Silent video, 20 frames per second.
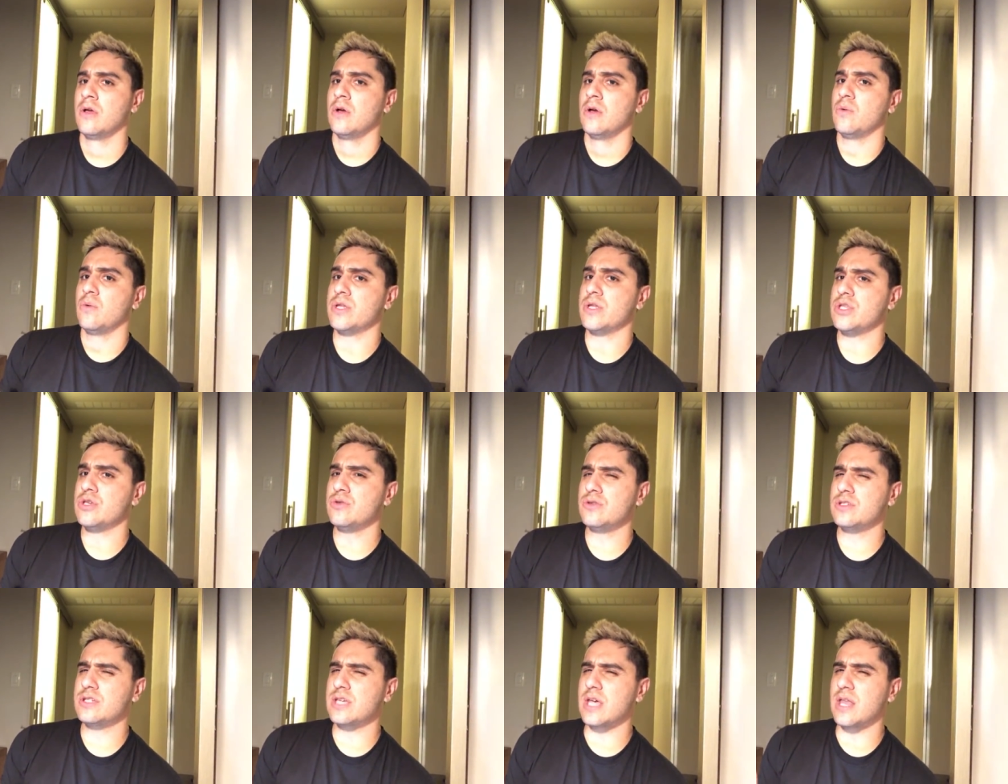when you
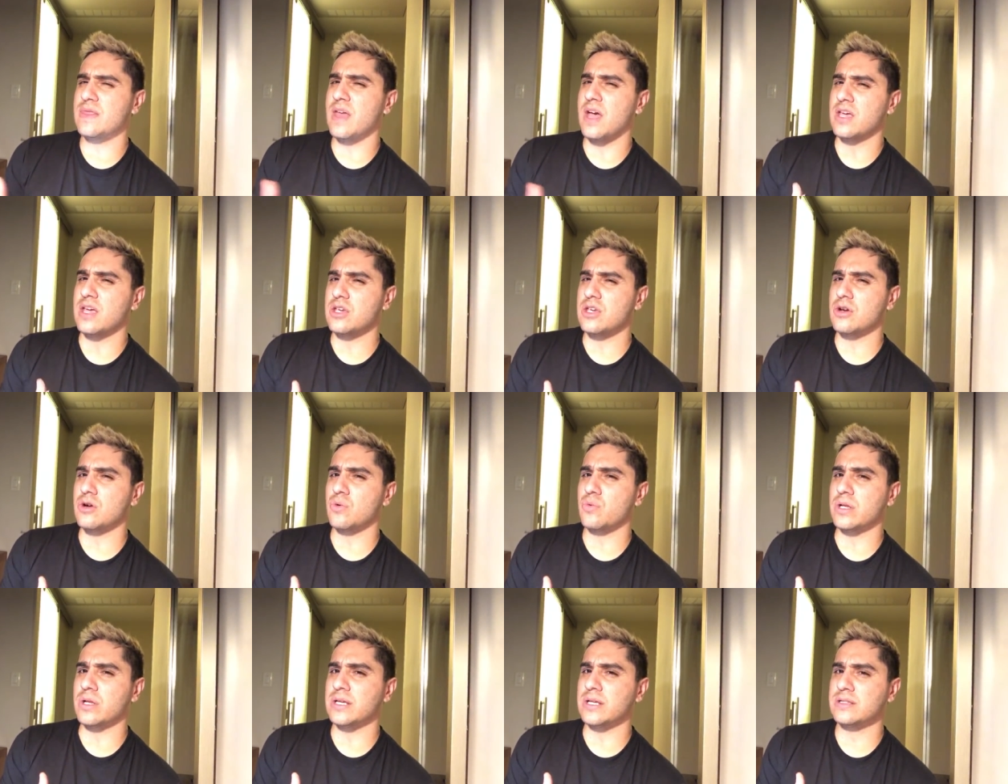said that you're
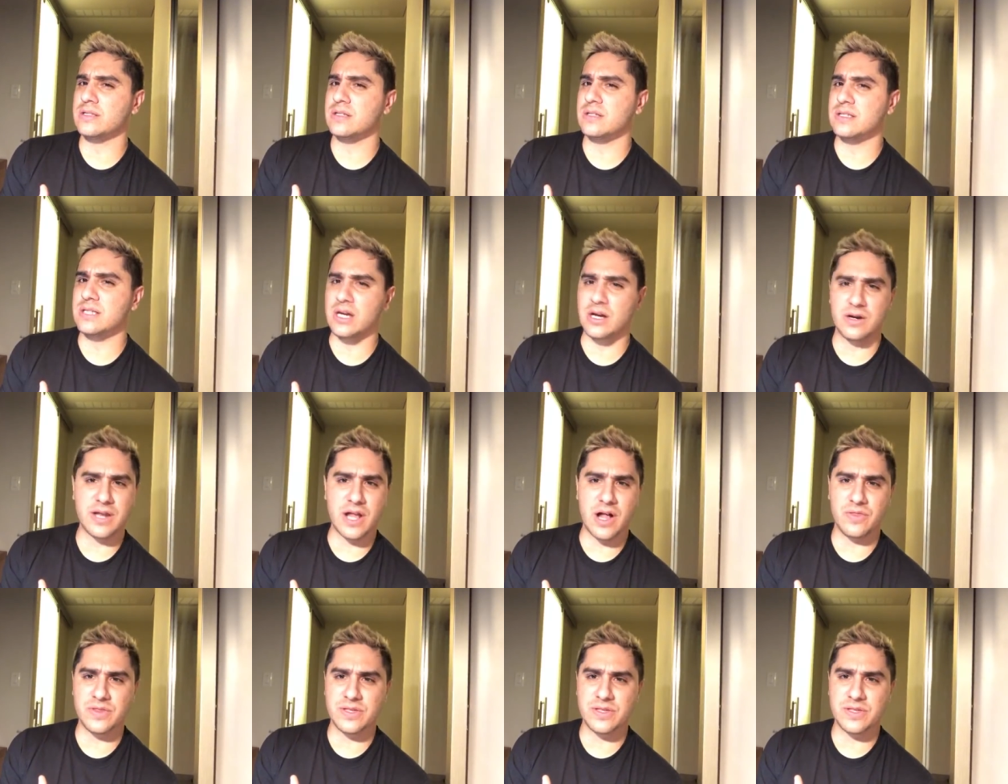willing to tear down